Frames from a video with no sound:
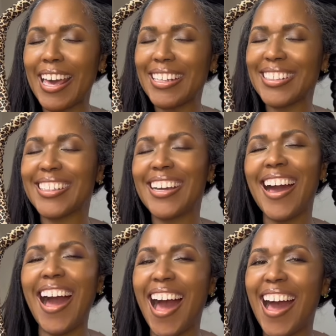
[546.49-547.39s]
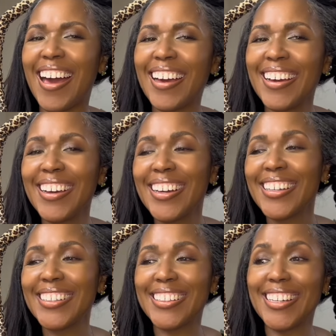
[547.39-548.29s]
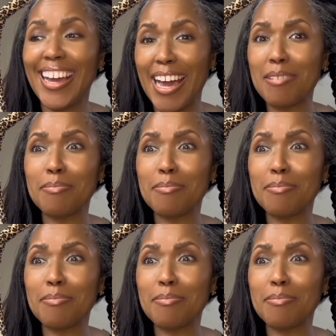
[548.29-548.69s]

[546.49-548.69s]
Not